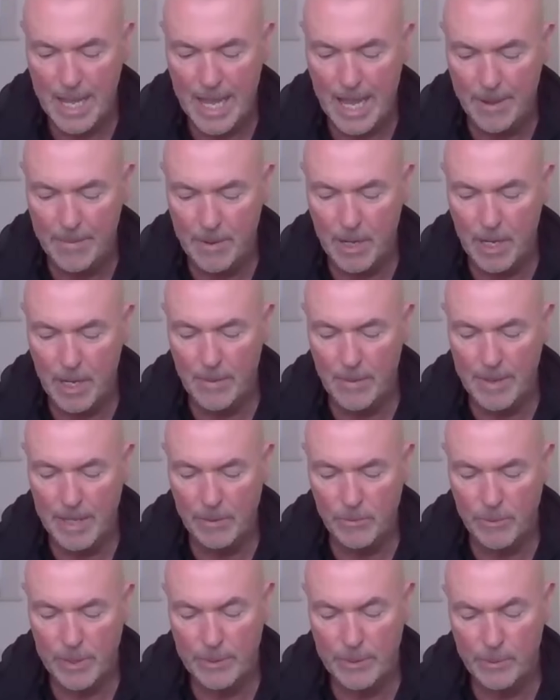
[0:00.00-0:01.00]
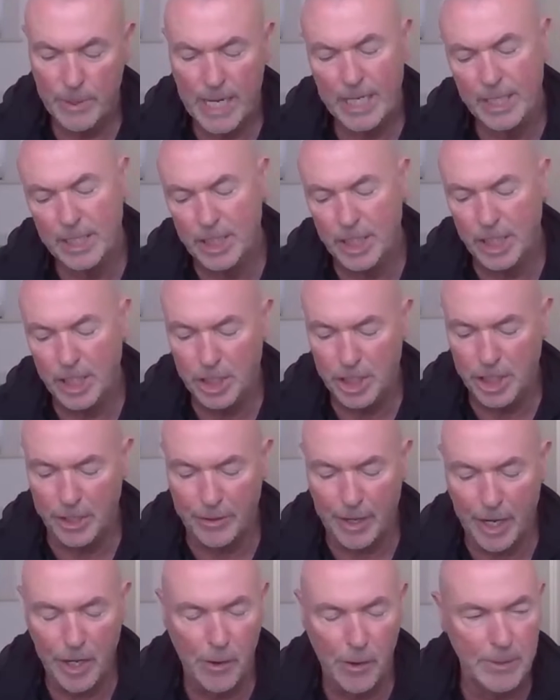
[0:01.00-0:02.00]
I mean, when I teach
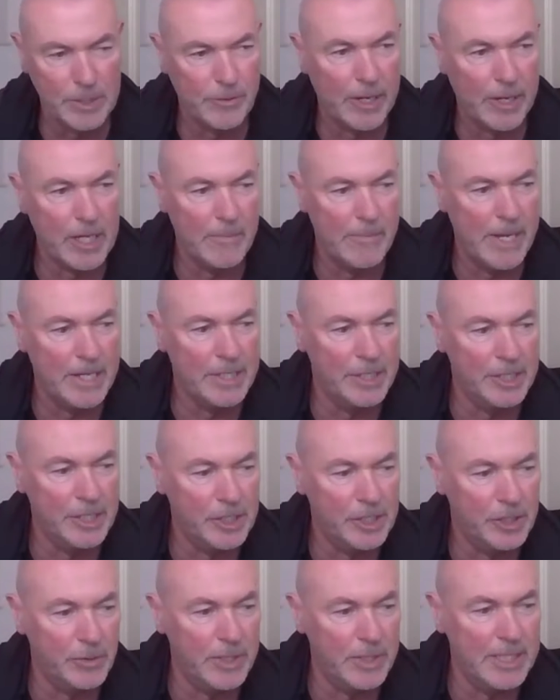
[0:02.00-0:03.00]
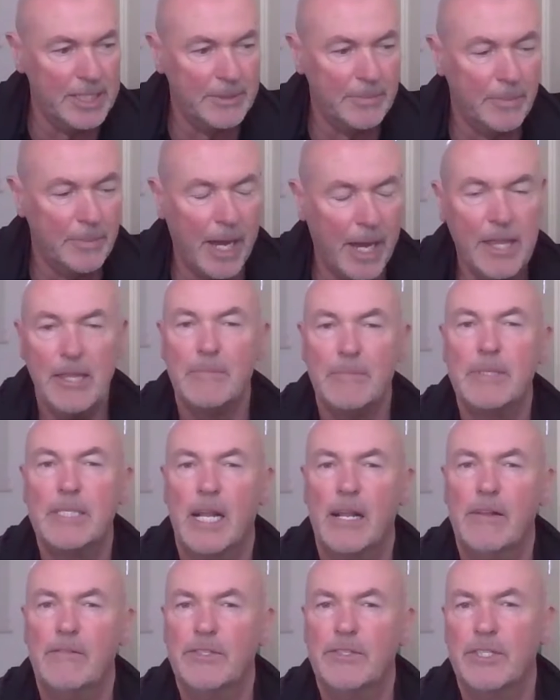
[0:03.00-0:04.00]
here, I always recommend to the students to buy
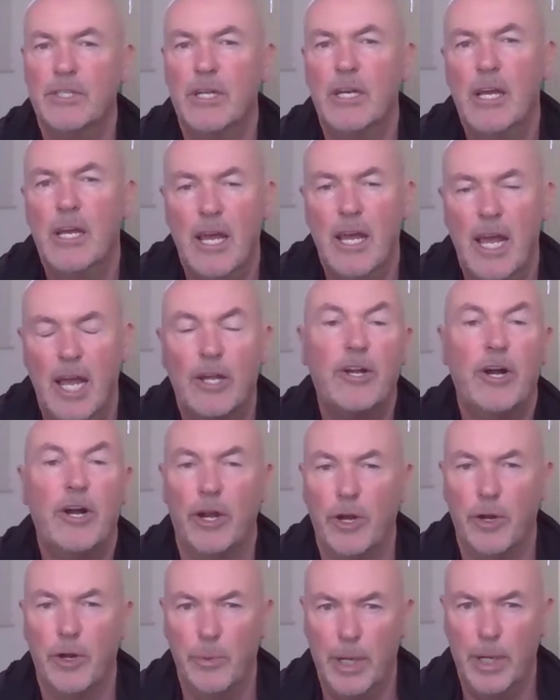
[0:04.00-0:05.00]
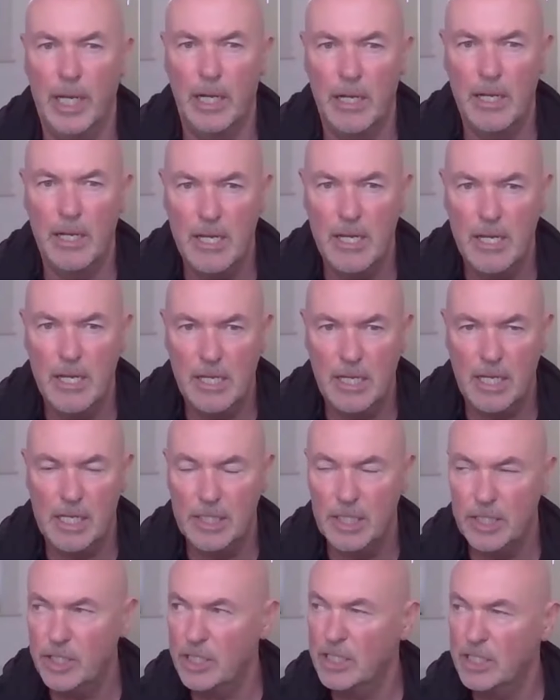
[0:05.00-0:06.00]
themselves a color wheel,
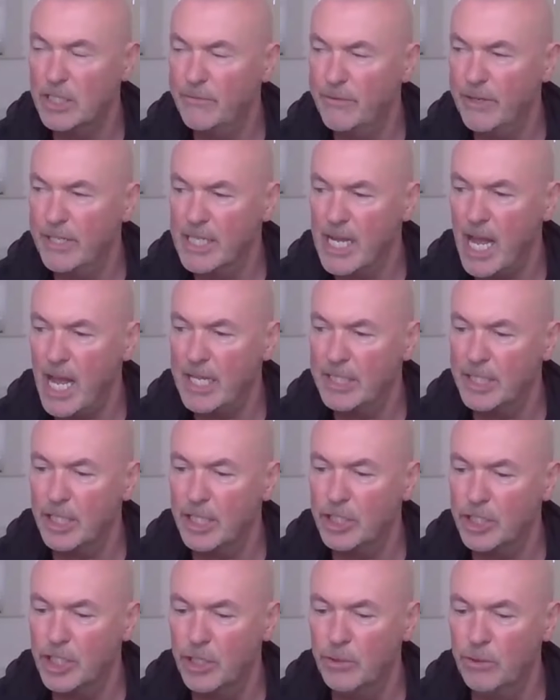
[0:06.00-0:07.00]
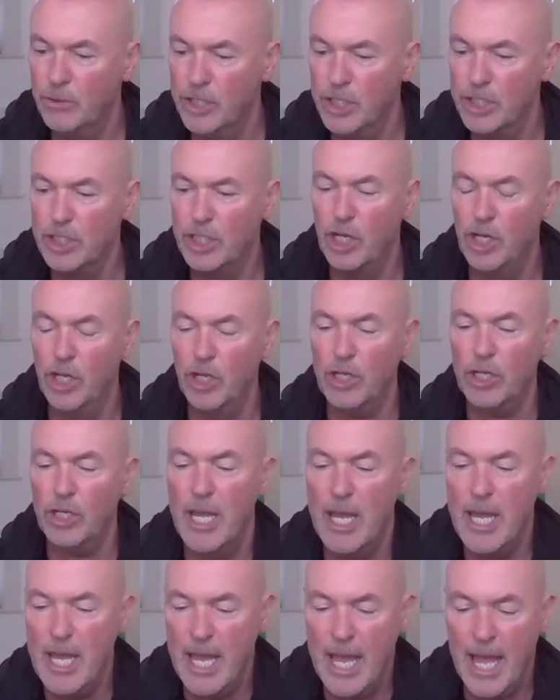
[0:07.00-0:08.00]
because it's just a fantastic tool just to
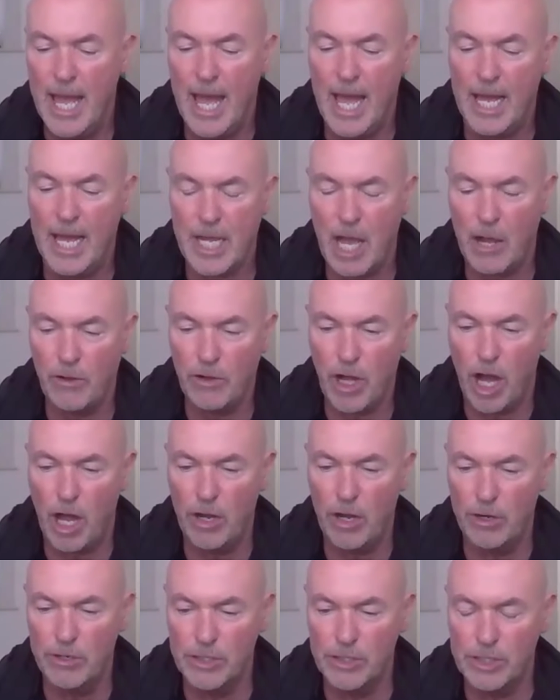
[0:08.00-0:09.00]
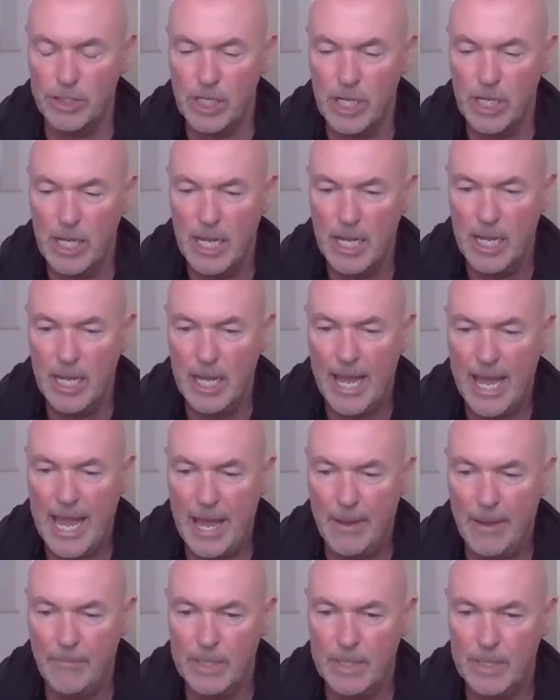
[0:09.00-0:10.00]
look at how colors
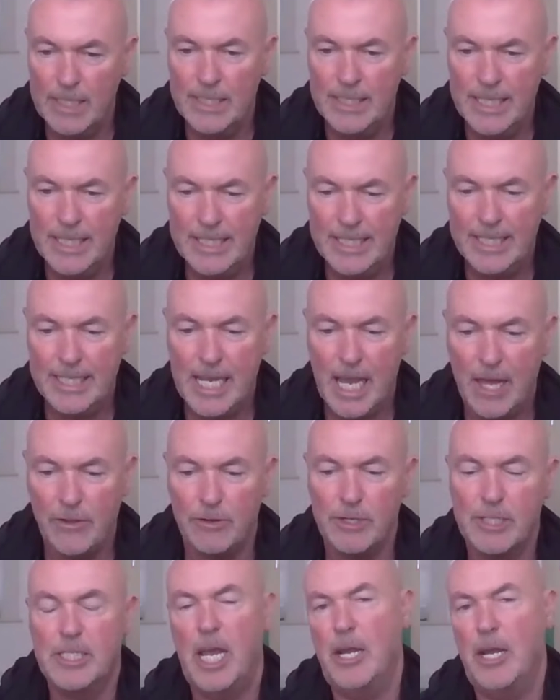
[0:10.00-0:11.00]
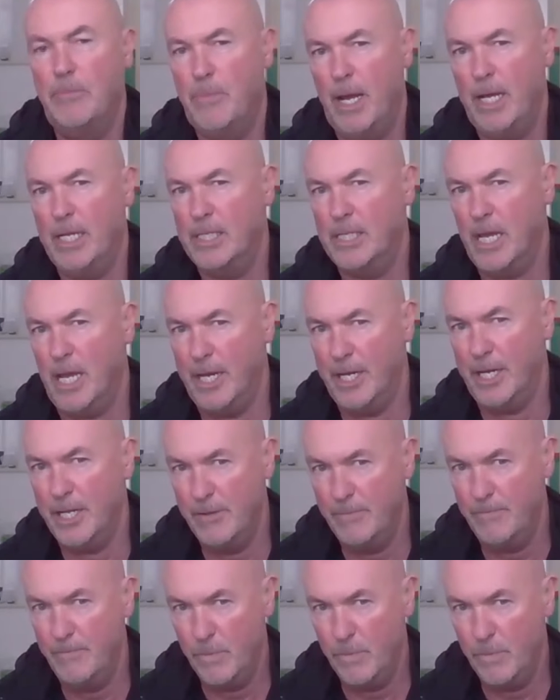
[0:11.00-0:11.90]
sit together side by side.